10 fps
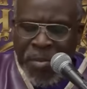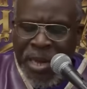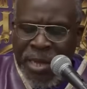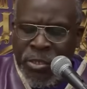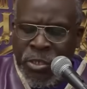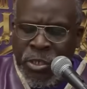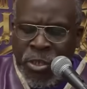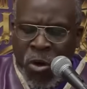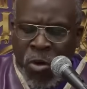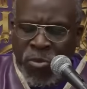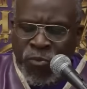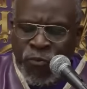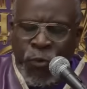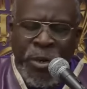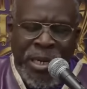Give me that in
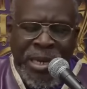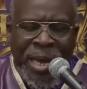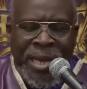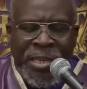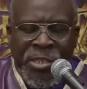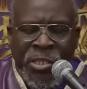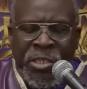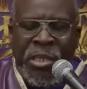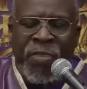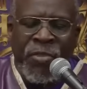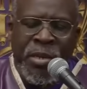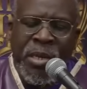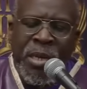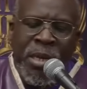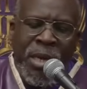Psalms 49 and
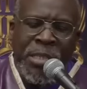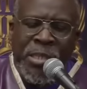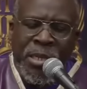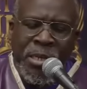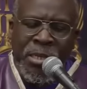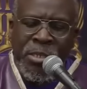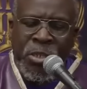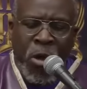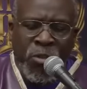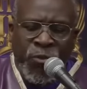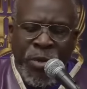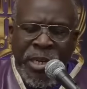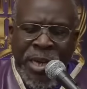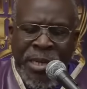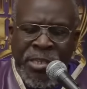7, I think it is. Psalms
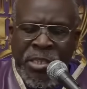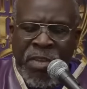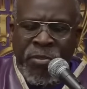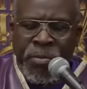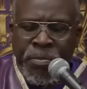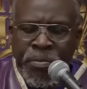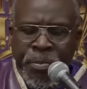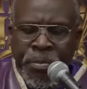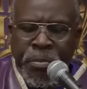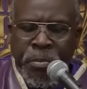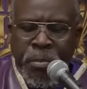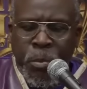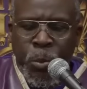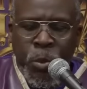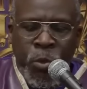49 and 7.
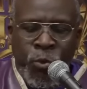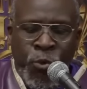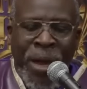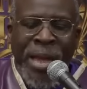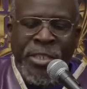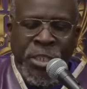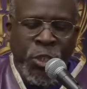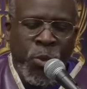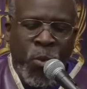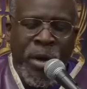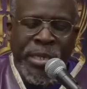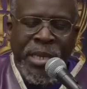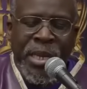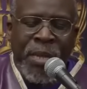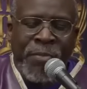Christ is the
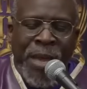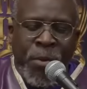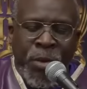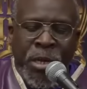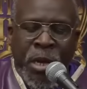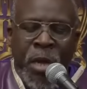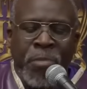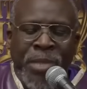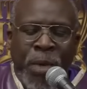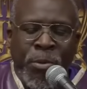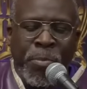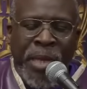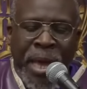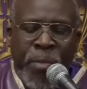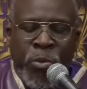one that would come, that would
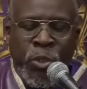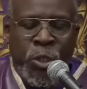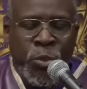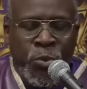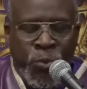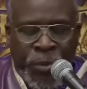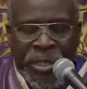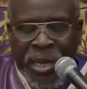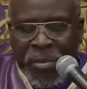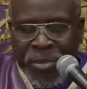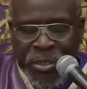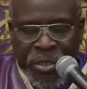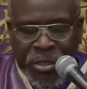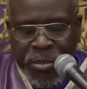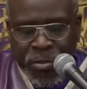be able to redeem
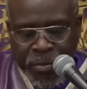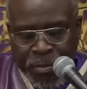us.